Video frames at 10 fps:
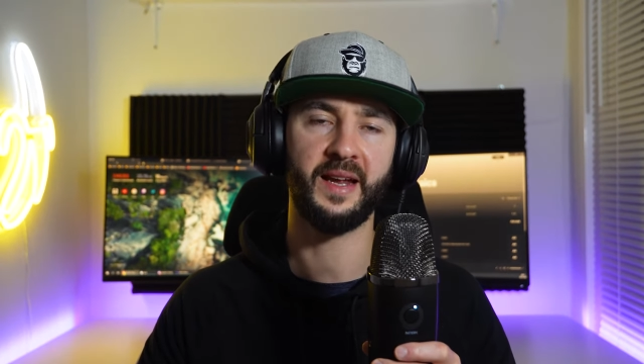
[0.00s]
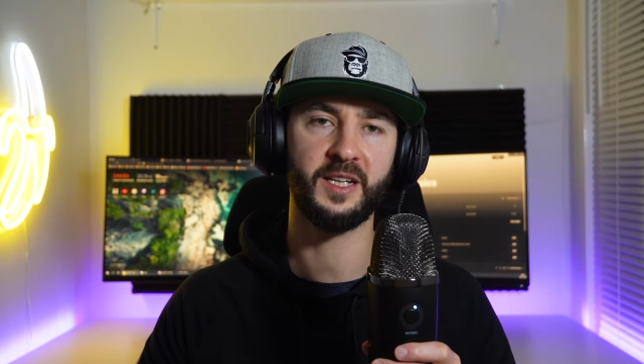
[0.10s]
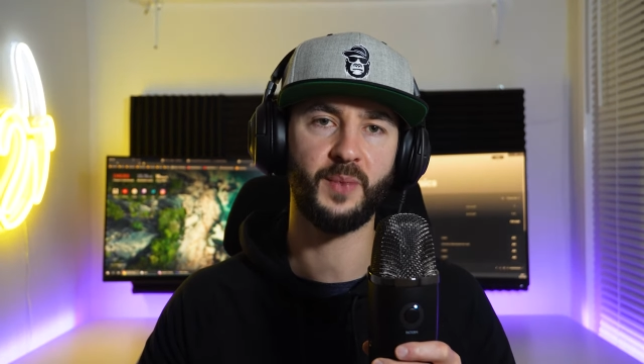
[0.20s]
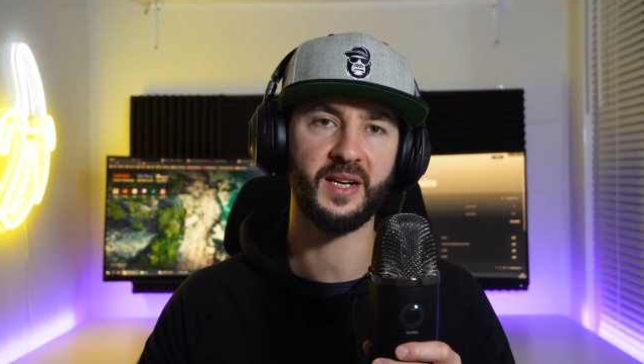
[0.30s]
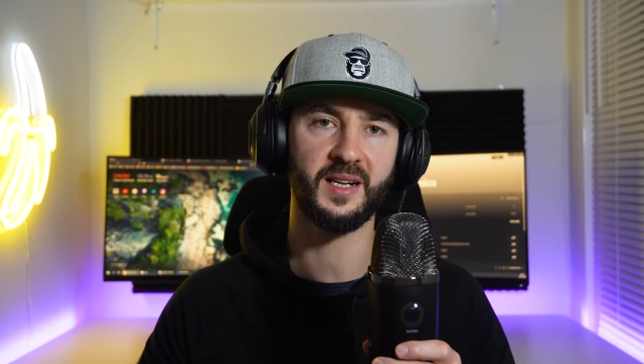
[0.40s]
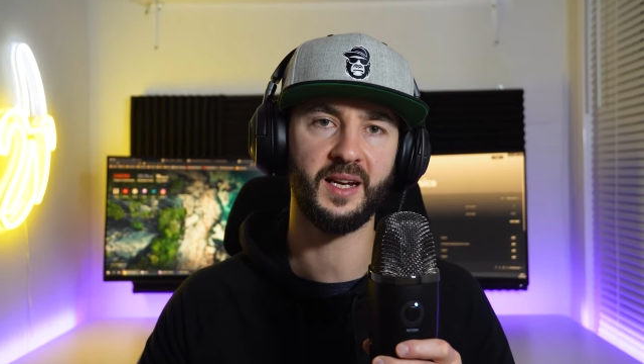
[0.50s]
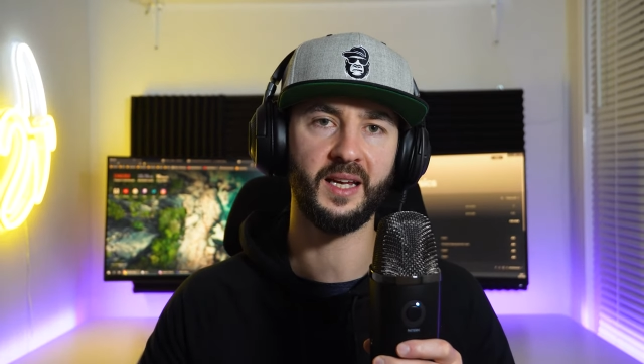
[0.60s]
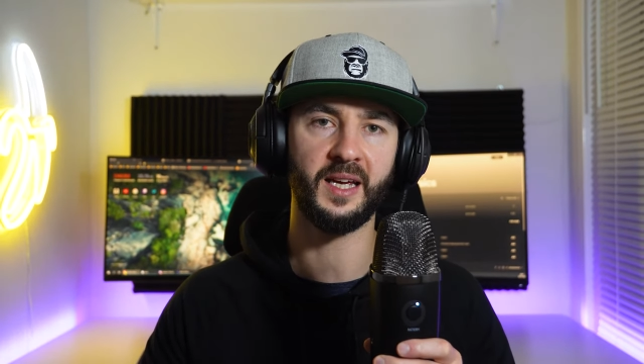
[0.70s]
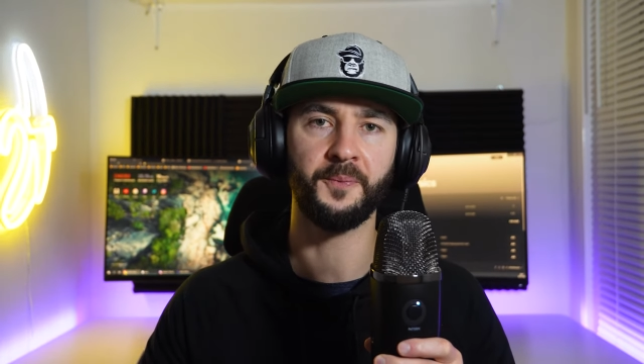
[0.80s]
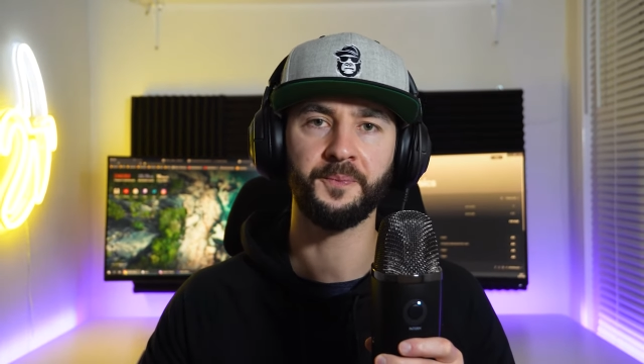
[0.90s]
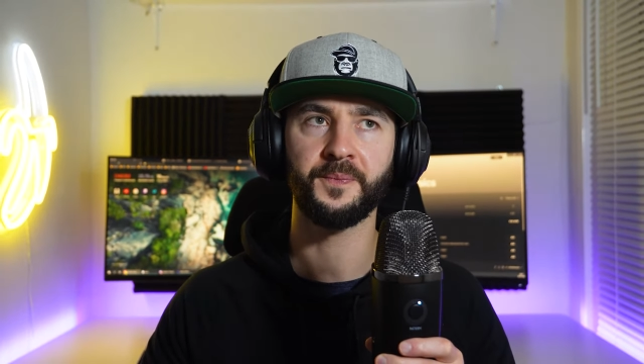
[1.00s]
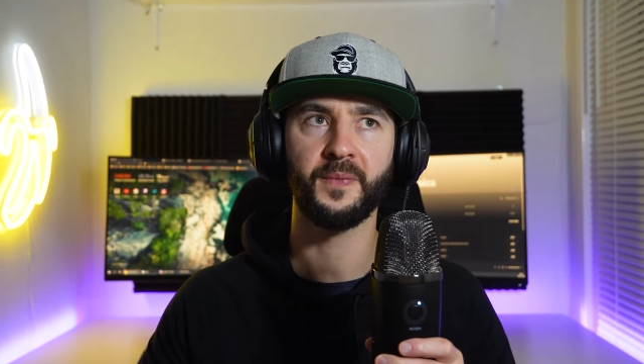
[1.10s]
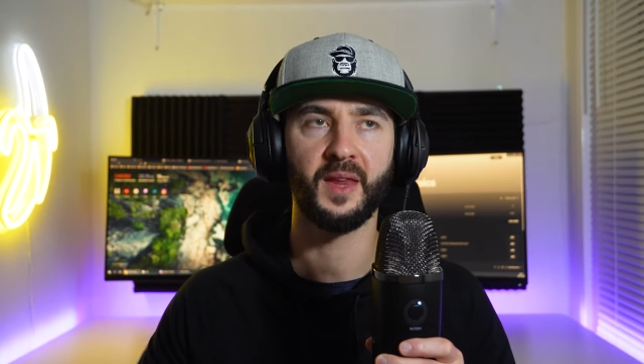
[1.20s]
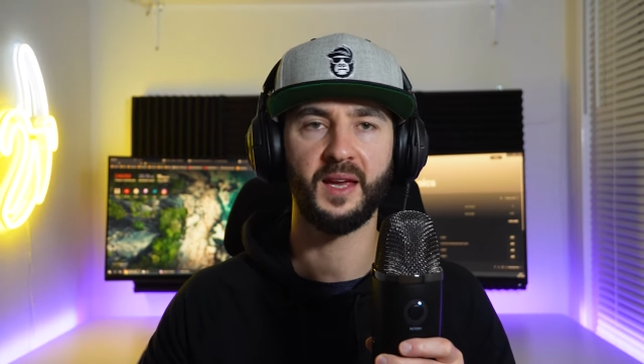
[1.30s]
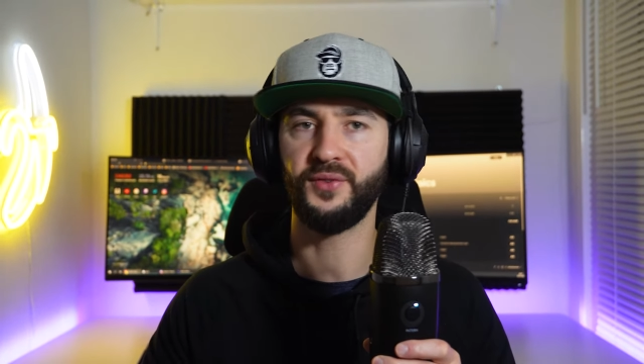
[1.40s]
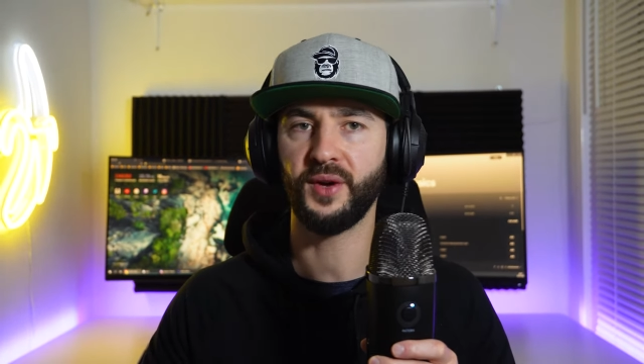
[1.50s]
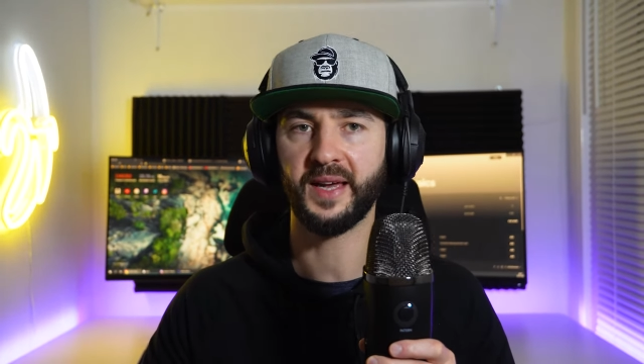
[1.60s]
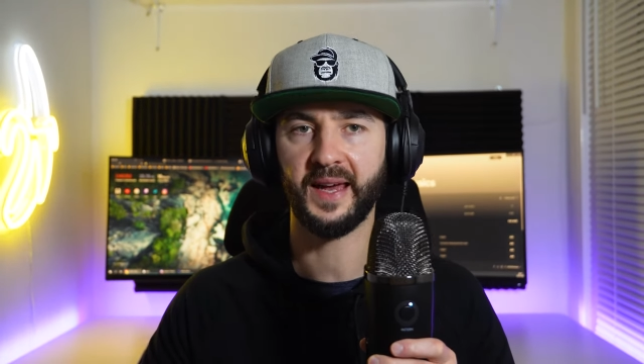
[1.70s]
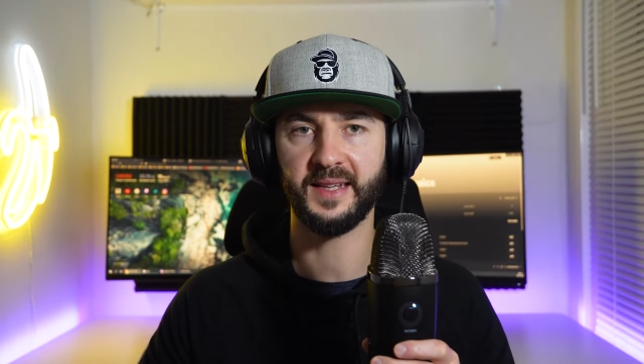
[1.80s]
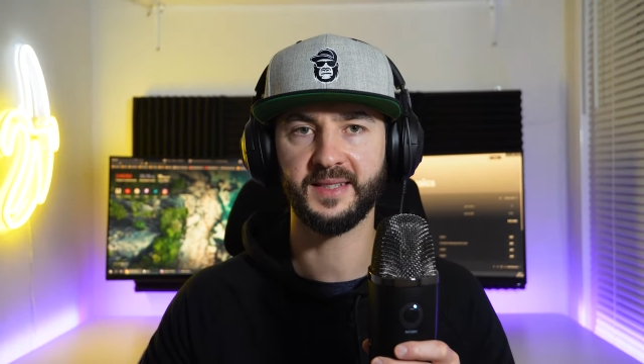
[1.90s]
especially if you're
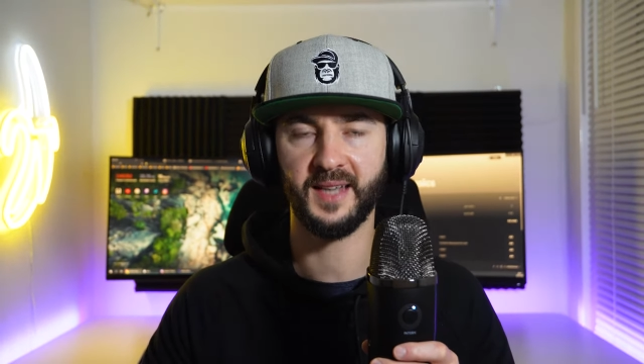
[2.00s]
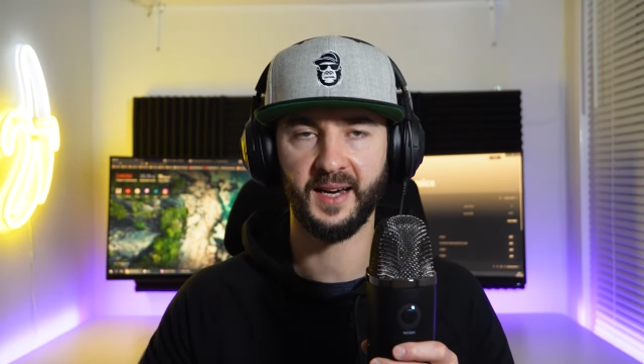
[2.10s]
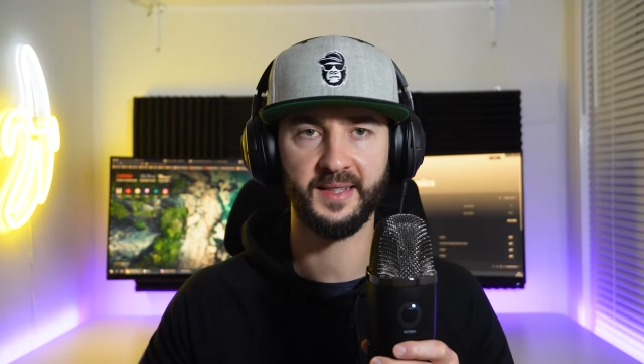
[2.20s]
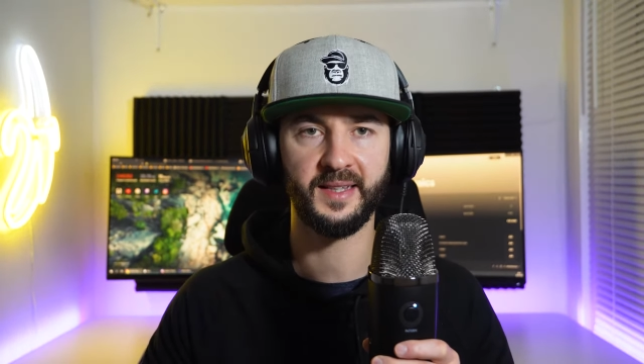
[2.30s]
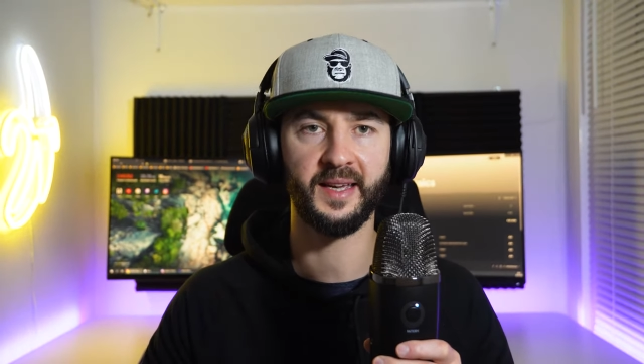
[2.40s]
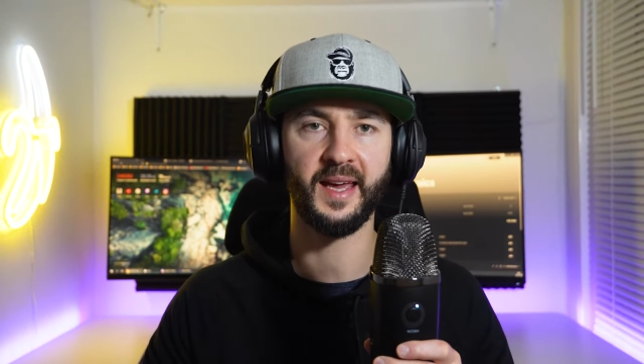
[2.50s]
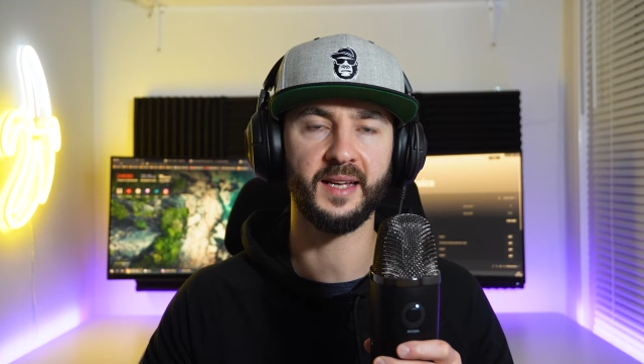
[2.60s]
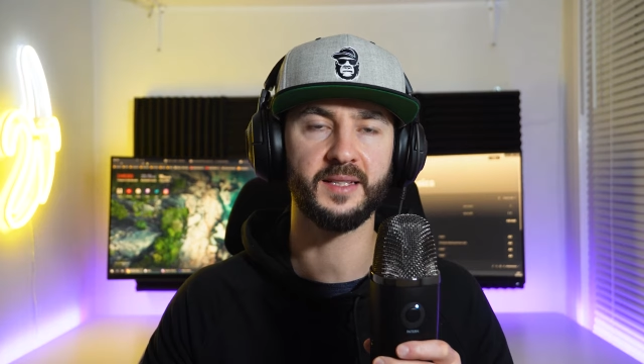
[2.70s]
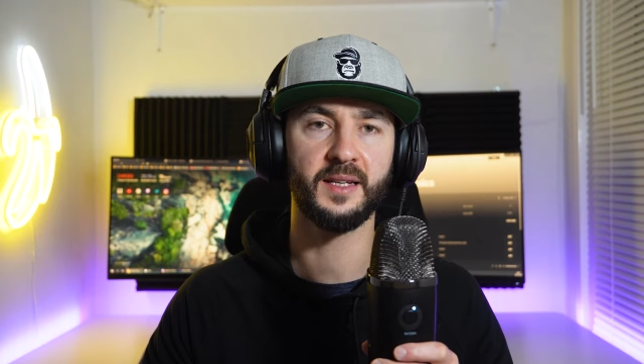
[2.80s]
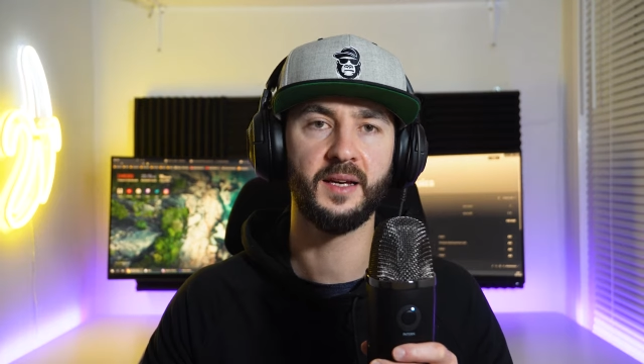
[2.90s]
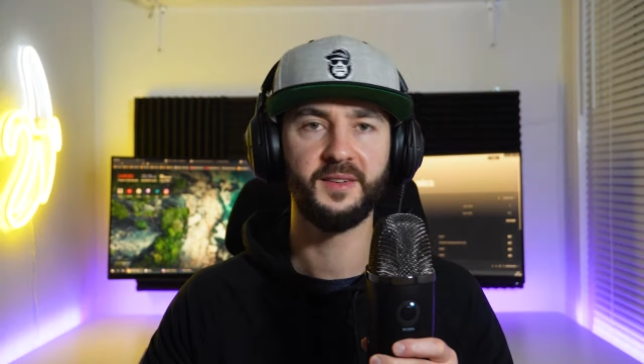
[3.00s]
getting started, I guess.